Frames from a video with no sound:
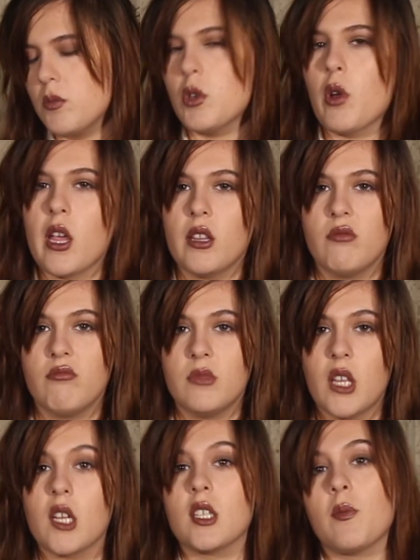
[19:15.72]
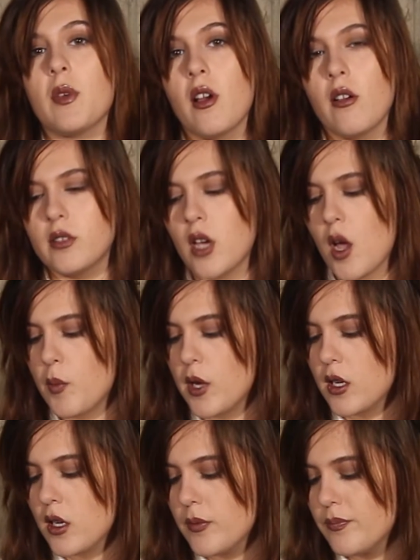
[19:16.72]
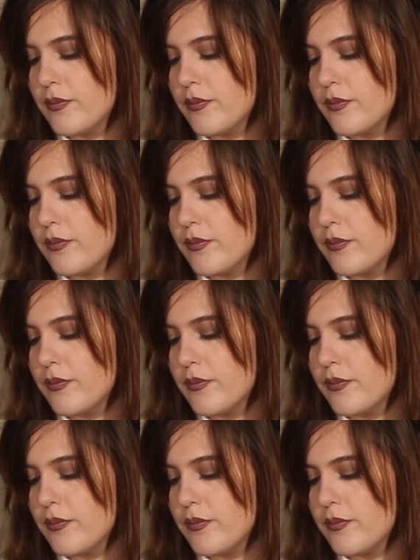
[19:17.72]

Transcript: You're right, that is a bit off topic.